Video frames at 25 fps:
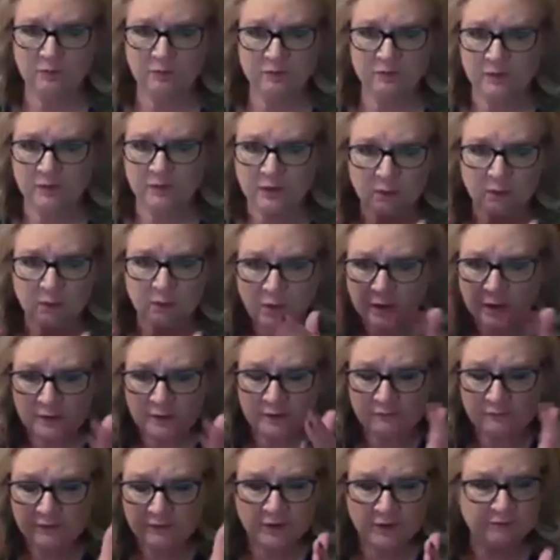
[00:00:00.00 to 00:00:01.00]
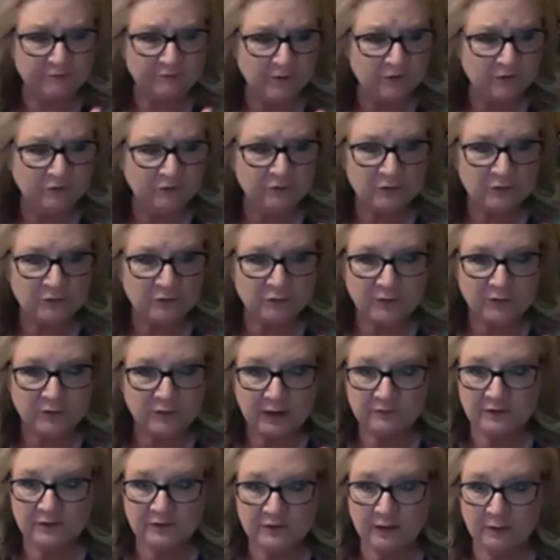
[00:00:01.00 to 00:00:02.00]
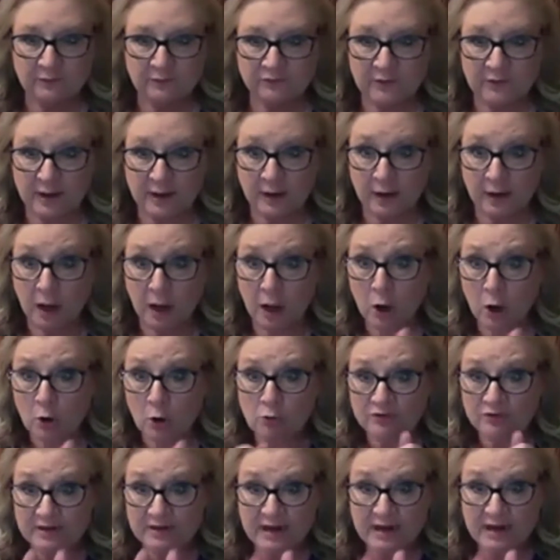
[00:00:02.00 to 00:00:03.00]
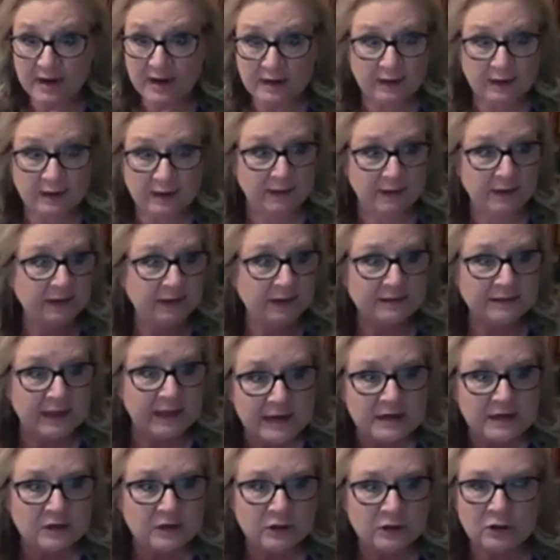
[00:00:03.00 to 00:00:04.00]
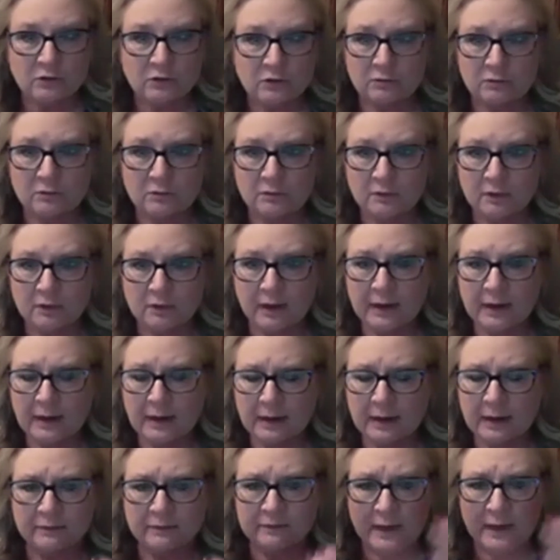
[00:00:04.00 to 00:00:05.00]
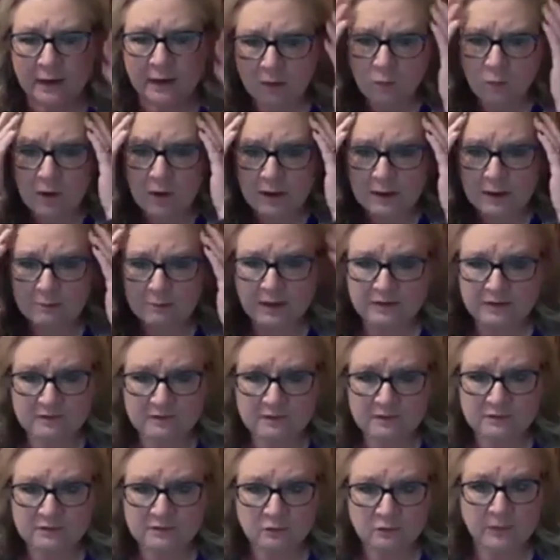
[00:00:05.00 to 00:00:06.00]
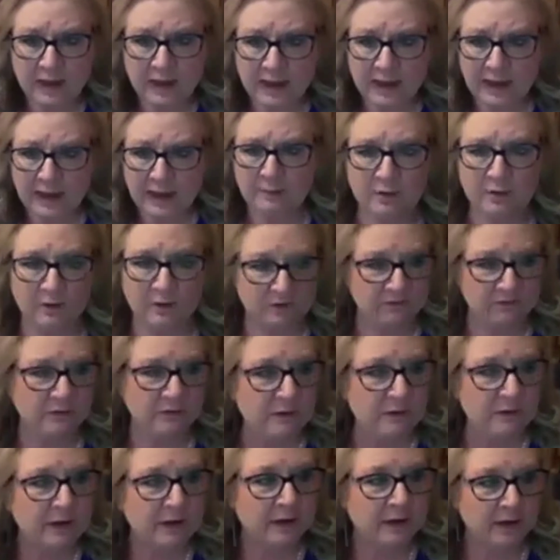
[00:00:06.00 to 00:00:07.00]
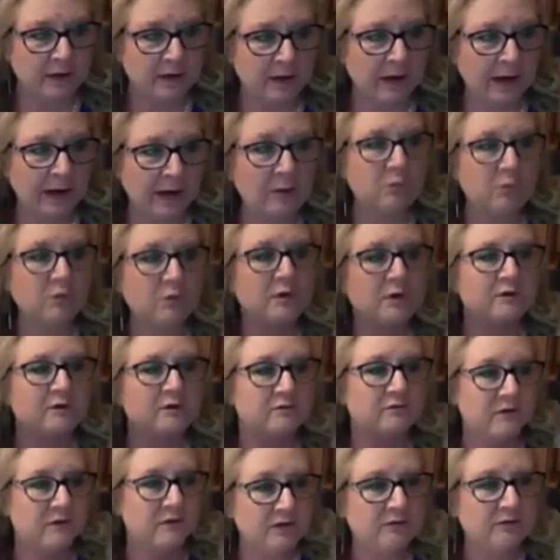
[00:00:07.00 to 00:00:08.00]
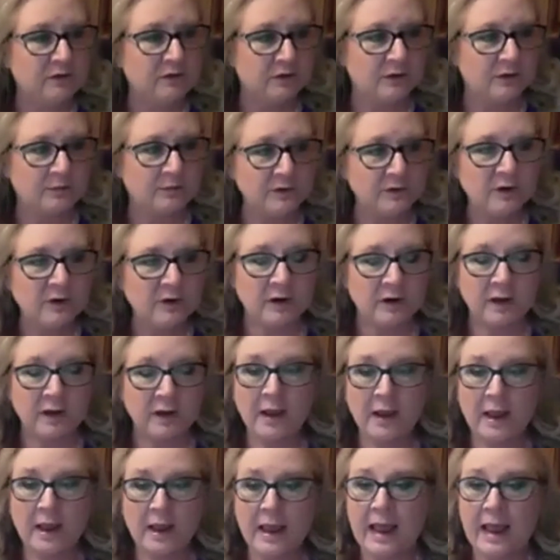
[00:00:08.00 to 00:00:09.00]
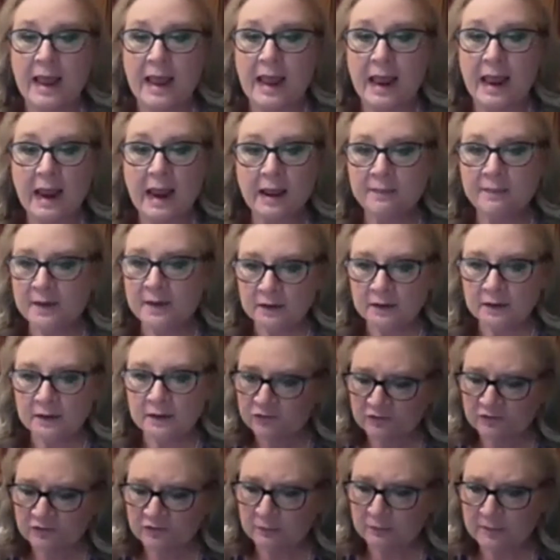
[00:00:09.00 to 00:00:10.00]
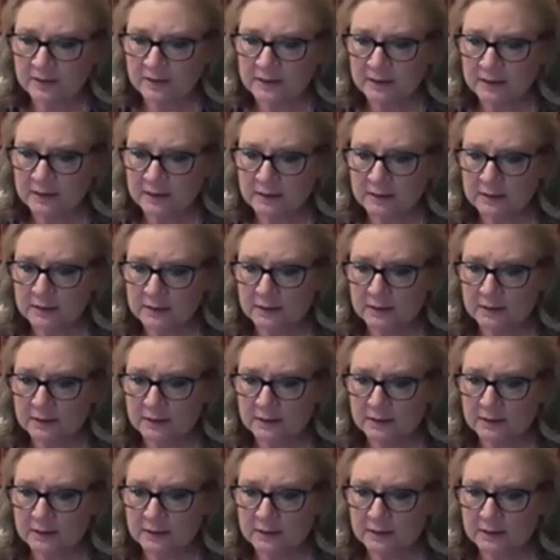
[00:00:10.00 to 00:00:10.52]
in one of the very first few days, and I was like, "Oh, Deanna, thank you." And I was like, "Why did my sister buy a book? Certainly, I would have given her a book." And then in just a minute,